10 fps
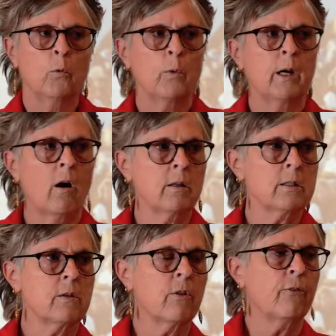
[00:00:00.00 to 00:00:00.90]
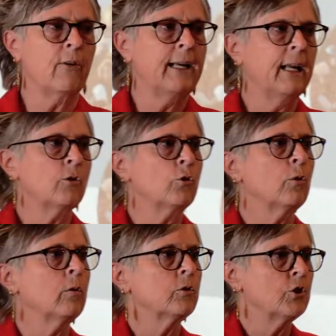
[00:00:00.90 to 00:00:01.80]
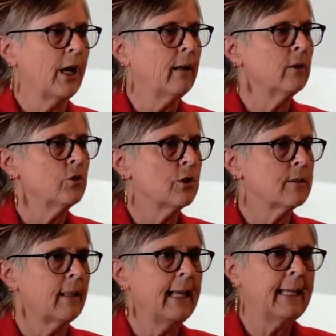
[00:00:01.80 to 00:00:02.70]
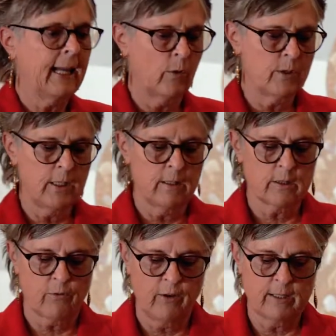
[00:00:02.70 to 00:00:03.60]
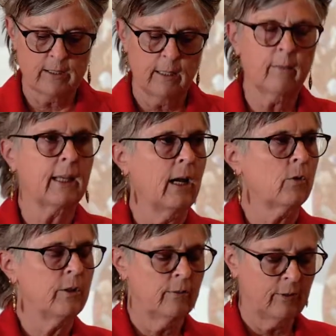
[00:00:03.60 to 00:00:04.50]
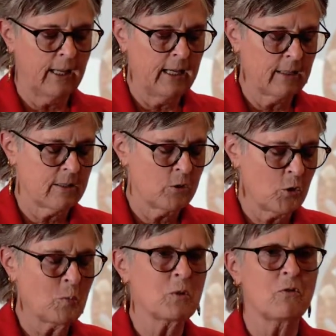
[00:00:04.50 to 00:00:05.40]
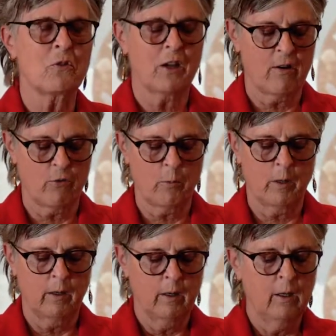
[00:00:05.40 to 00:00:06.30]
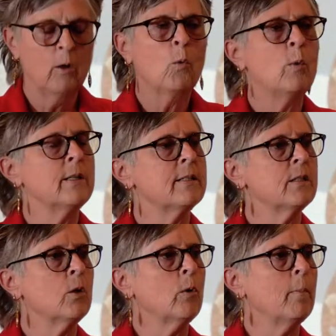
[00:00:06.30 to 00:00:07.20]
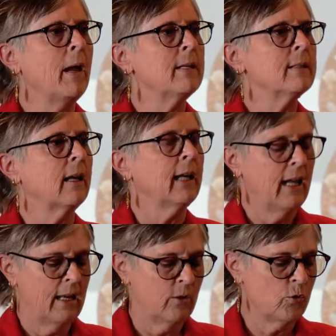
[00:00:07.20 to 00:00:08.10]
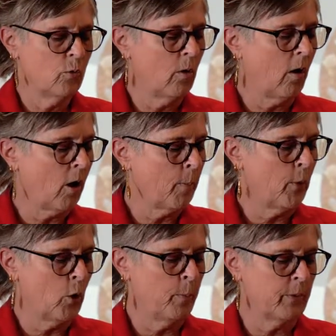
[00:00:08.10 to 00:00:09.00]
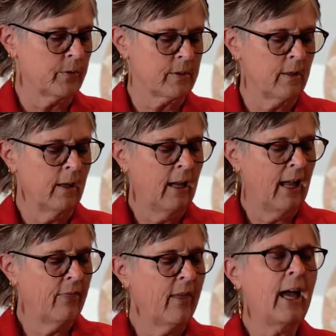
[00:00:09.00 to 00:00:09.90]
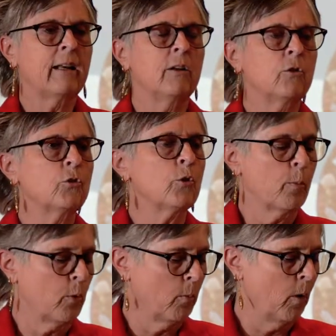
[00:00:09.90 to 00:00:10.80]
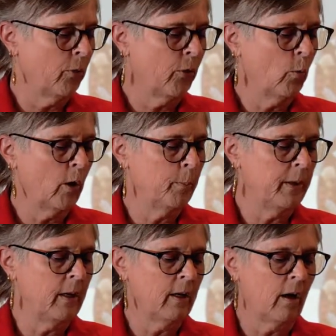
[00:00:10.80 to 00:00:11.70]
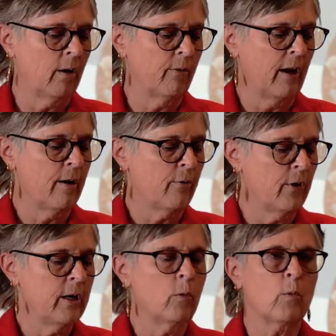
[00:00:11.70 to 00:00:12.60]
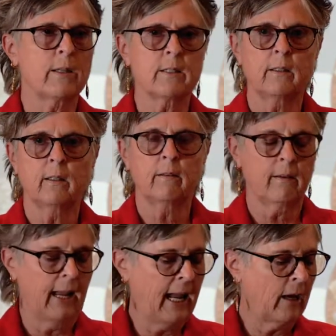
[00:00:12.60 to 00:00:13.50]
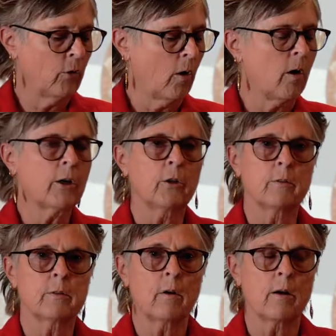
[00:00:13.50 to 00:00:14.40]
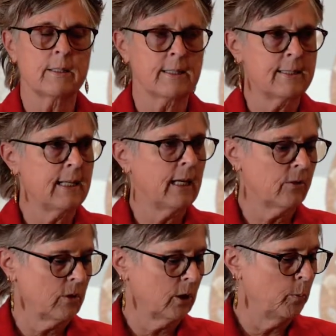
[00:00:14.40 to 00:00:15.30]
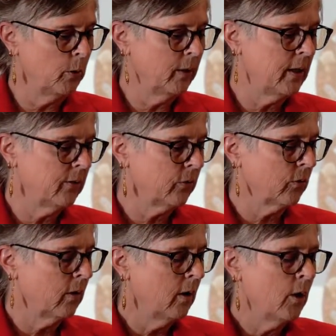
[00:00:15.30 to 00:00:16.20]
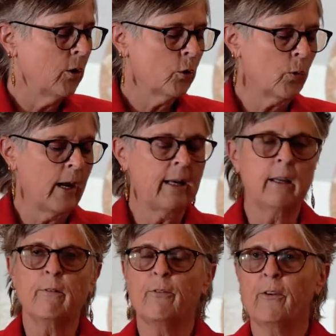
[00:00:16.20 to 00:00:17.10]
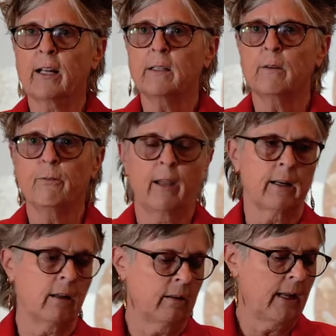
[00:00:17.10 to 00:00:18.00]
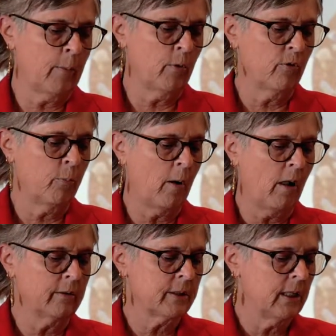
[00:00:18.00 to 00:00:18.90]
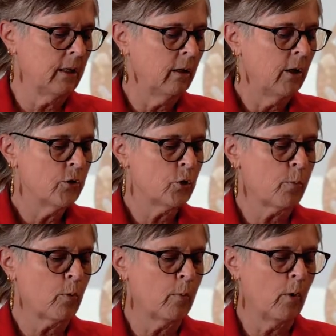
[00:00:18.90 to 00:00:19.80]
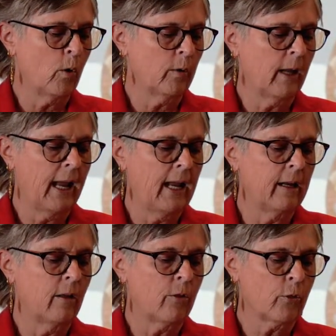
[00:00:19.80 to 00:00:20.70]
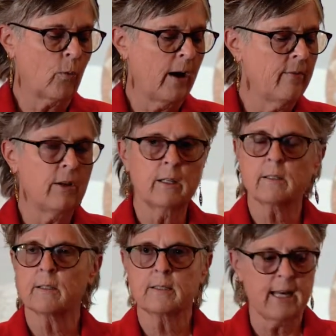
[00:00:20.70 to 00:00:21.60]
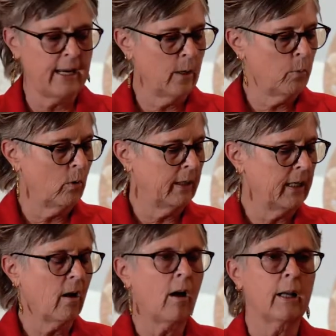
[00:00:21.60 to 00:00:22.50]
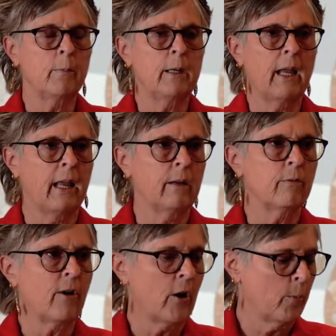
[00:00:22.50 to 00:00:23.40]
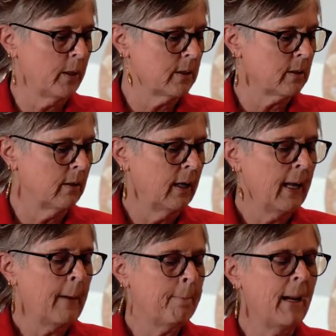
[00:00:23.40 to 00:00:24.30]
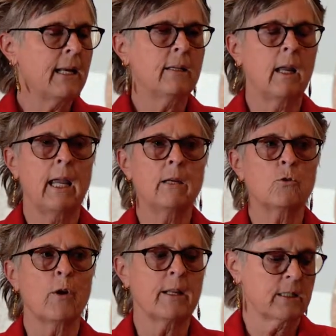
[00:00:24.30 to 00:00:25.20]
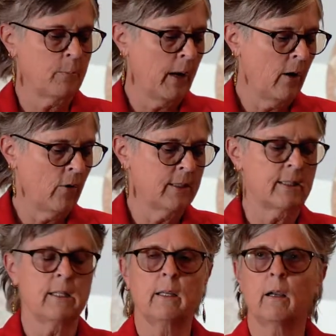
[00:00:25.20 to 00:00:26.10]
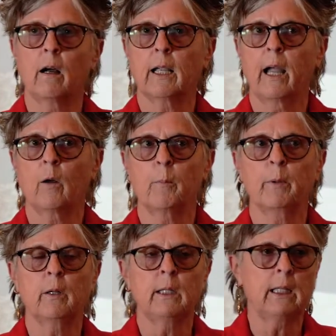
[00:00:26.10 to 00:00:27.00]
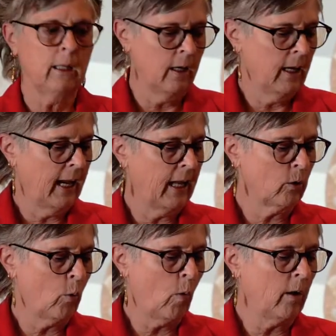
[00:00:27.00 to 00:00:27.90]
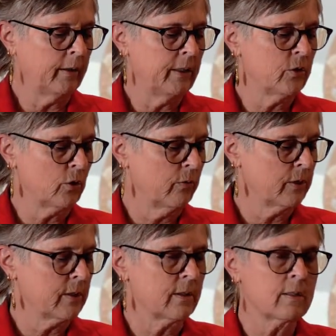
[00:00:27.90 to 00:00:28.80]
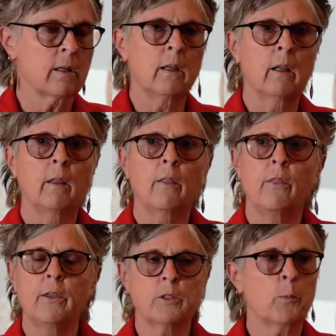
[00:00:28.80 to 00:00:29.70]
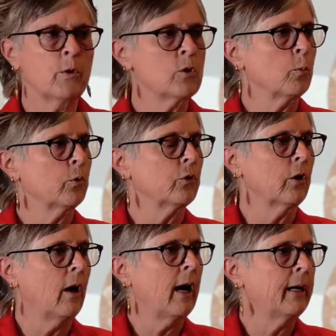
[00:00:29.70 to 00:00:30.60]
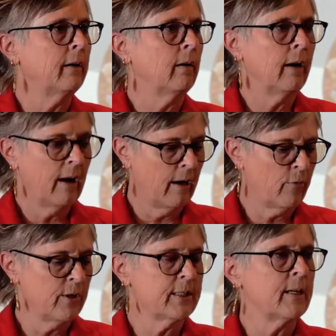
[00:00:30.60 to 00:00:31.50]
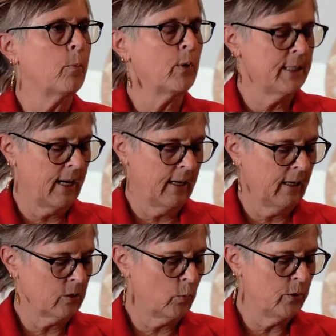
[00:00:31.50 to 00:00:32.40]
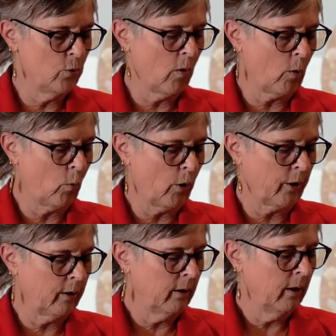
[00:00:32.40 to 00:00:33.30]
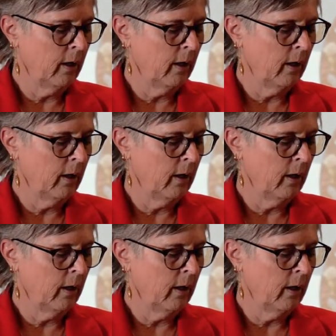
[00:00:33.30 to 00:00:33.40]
Regardless of the financial challenges Lake County is facing, the County of Lake, as in terms of the government, we still remain dedicated to our purpose, and that is to promote the well-being of every resident and our distinct communities, create effective and collaborative policy to promote a thriving, sustainable economy and environment, maintain transparency, accountability, and quality services. These principles guide every step we take as we do our work.